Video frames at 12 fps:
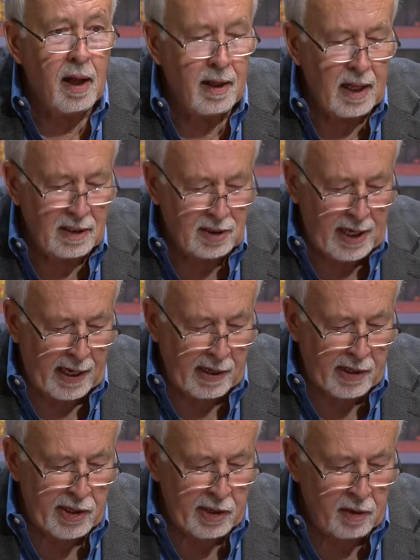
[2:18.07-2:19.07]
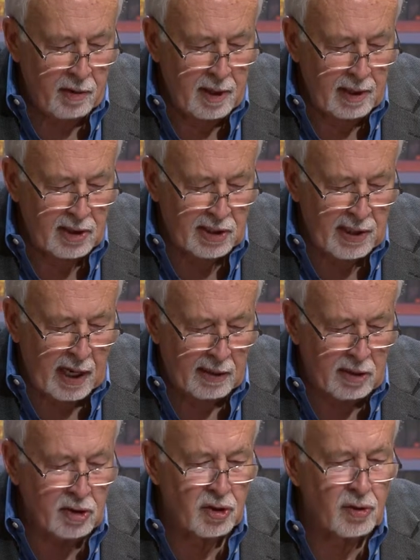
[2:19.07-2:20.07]
That's kind of cute. That's a
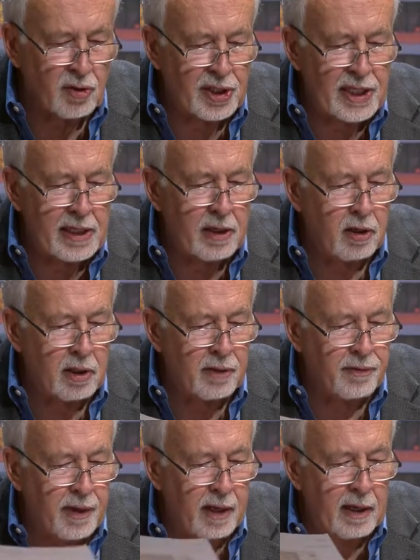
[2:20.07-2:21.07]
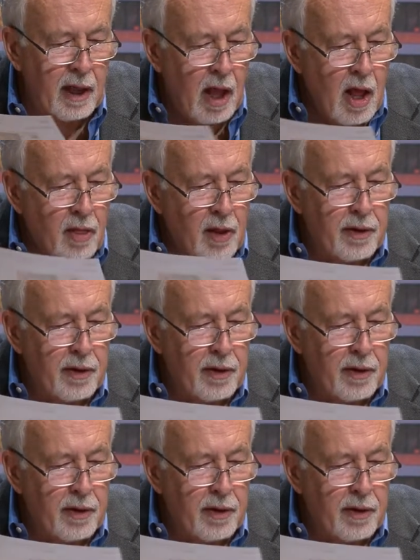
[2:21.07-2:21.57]
Dr. Seussy looking thing. The